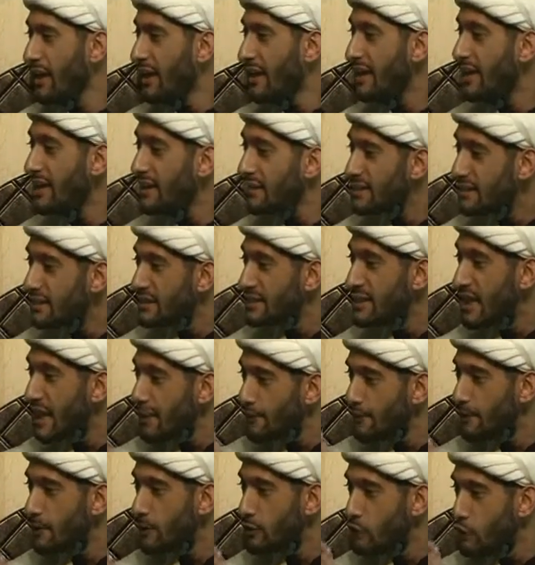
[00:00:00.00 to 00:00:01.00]
He is
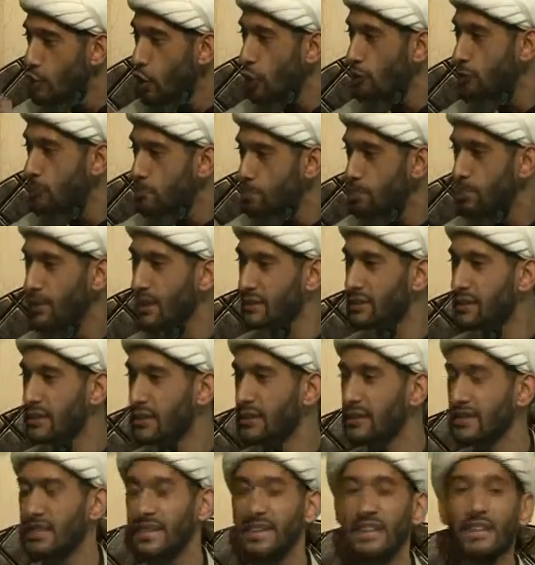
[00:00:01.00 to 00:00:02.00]
never not
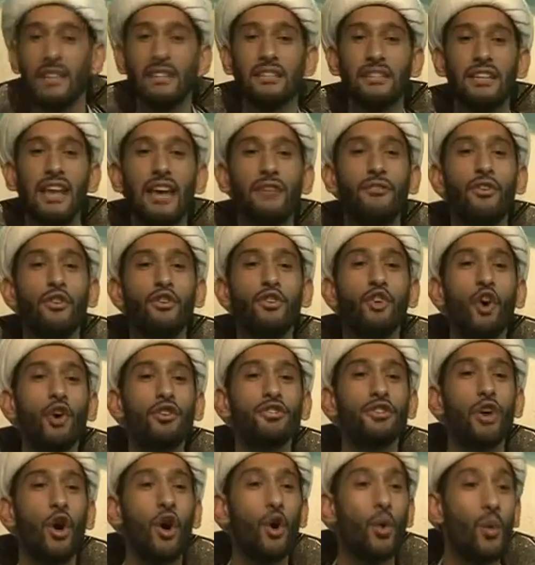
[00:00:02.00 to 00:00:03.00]
present. He is never
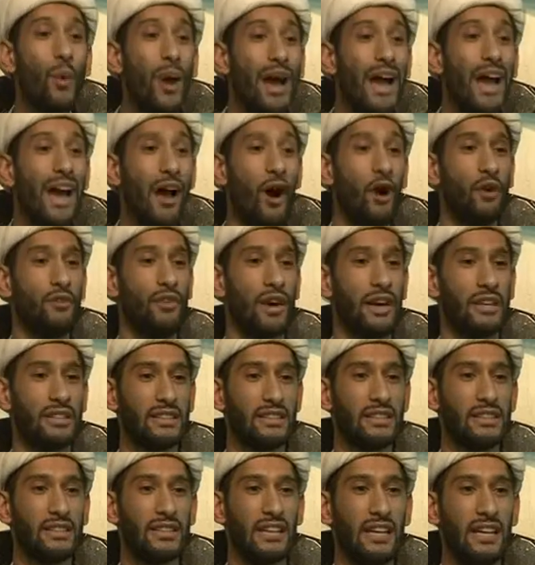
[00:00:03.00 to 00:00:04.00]
not aware of
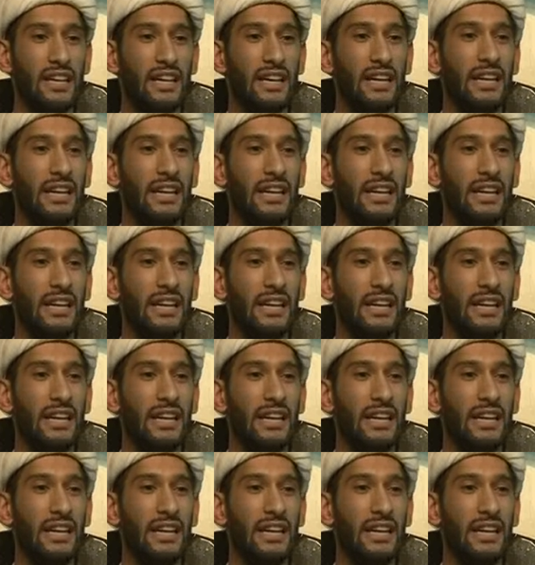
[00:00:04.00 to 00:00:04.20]
us.